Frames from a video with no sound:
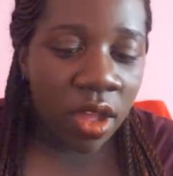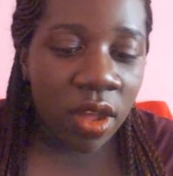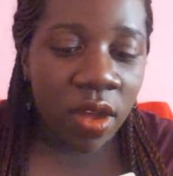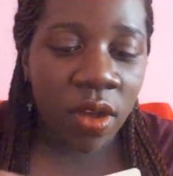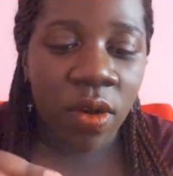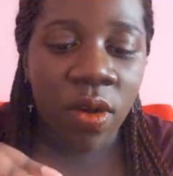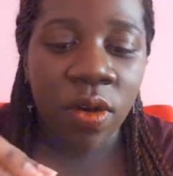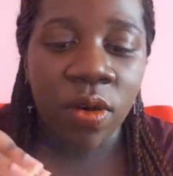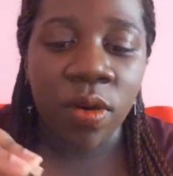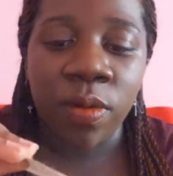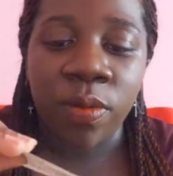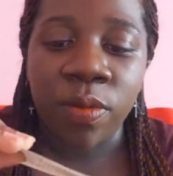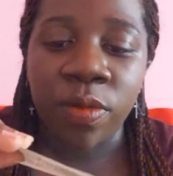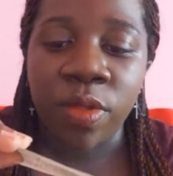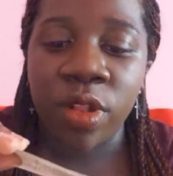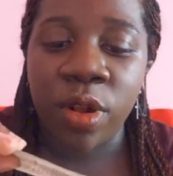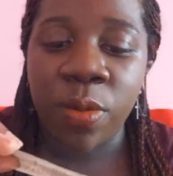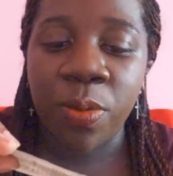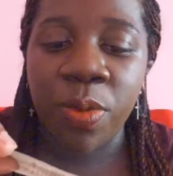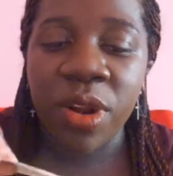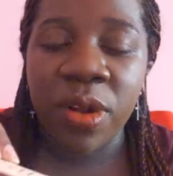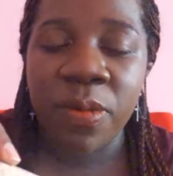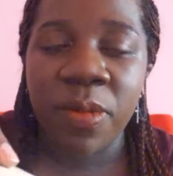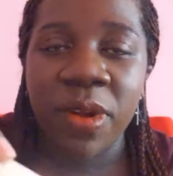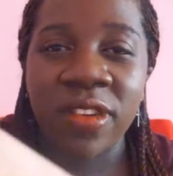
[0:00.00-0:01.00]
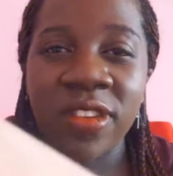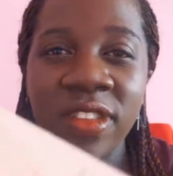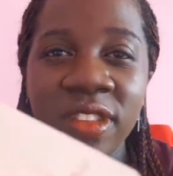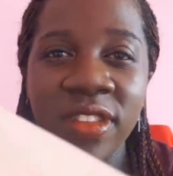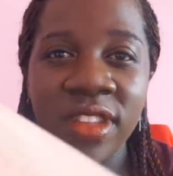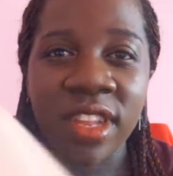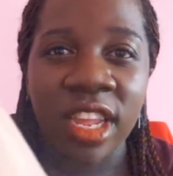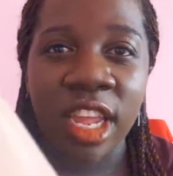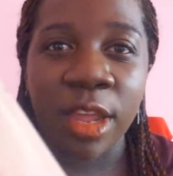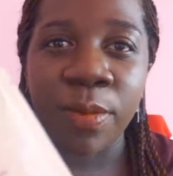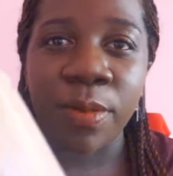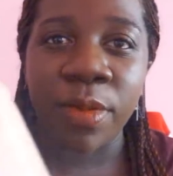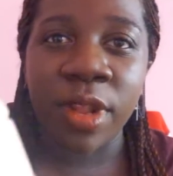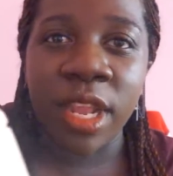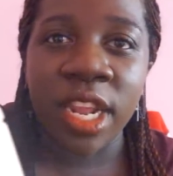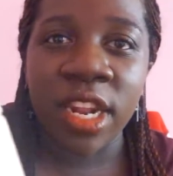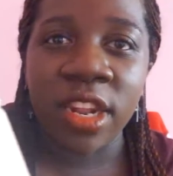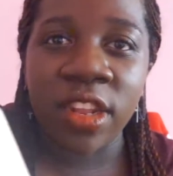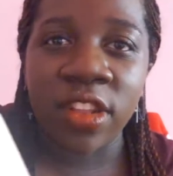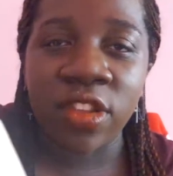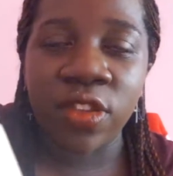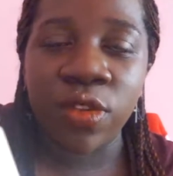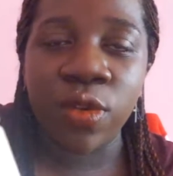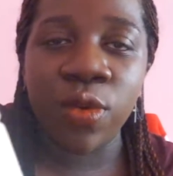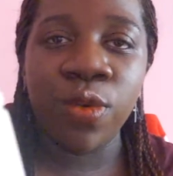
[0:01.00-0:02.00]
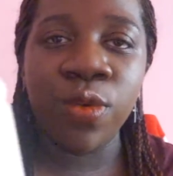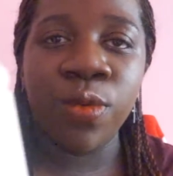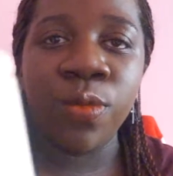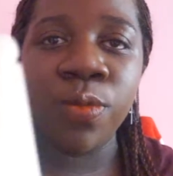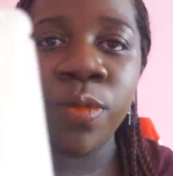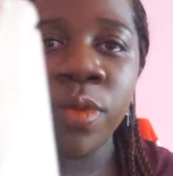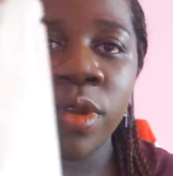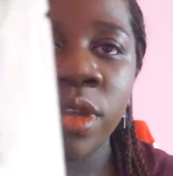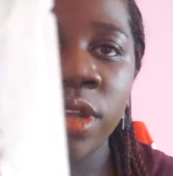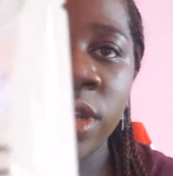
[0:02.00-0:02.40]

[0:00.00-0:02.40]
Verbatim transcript: Oh, they're pretty much the same. Then the SUM